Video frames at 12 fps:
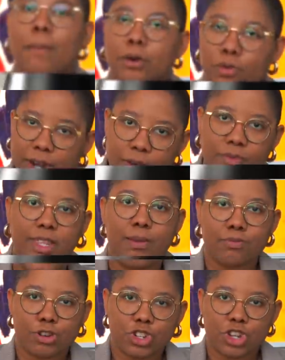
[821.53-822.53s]
But what I really
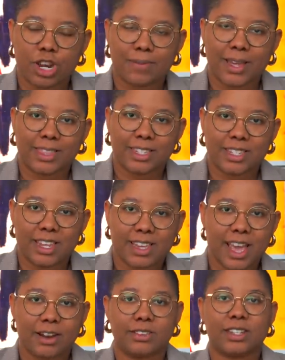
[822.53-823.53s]
appreciate about this tea
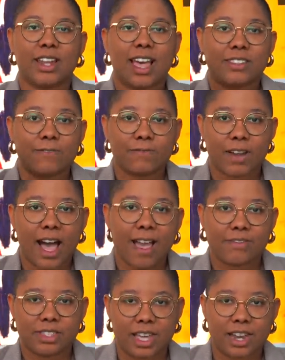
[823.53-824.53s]
kettle is it has
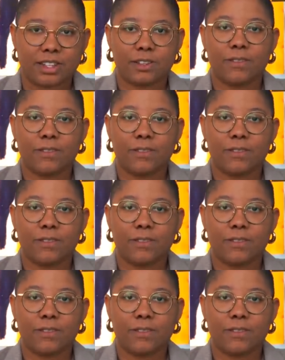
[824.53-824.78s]
five settings.